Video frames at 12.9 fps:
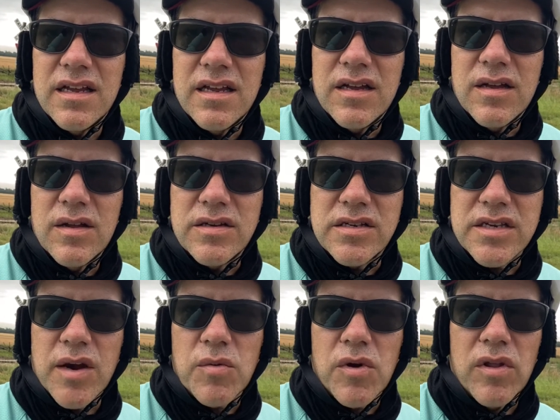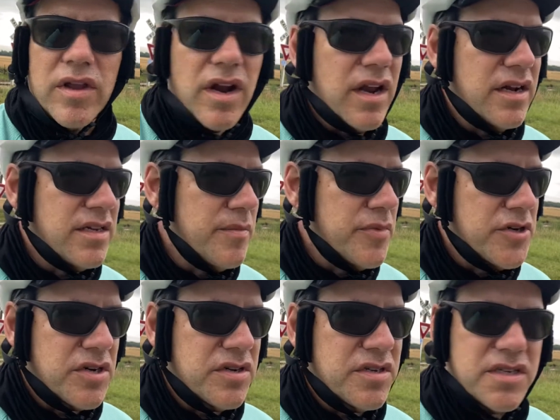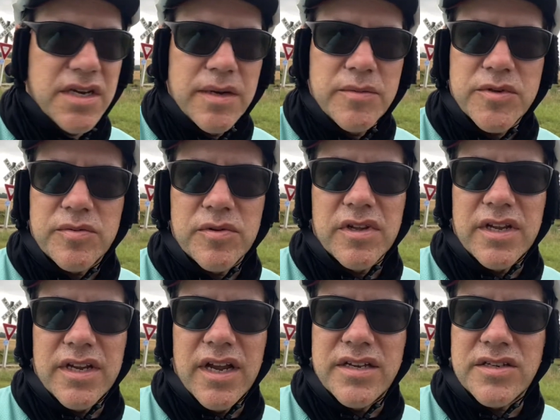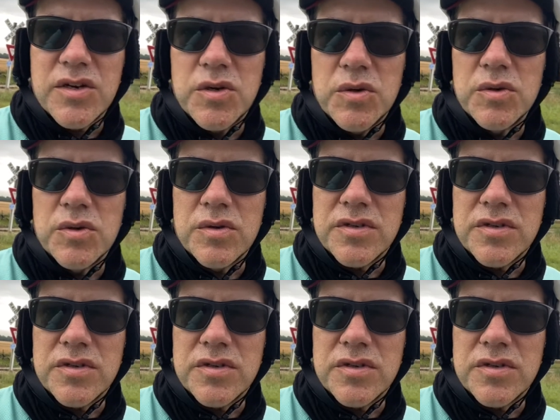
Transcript: And just get rolling on it. Temperature seems really nice and cool,